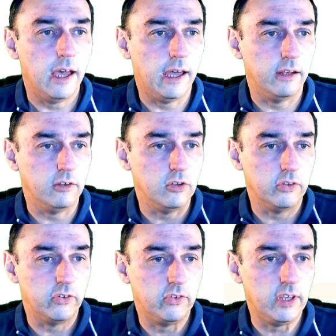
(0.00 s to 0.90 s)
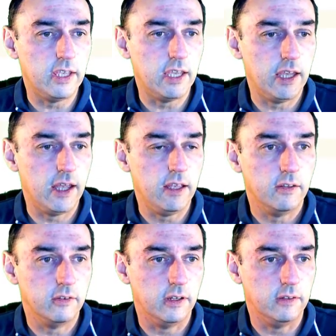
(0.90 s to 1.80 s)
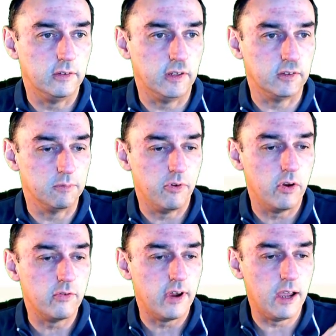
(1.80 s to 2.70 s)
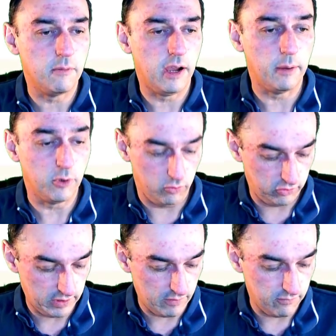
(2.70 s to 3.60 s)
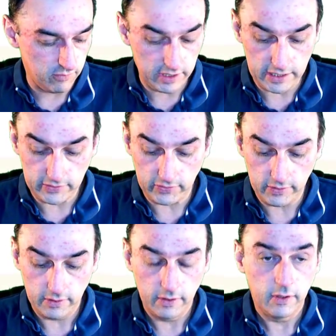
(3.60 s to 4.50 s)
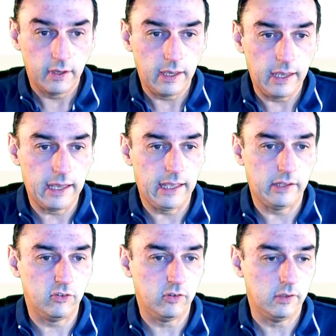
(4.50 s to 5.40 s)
and you can see here the, the, the program. I'm going to now run it and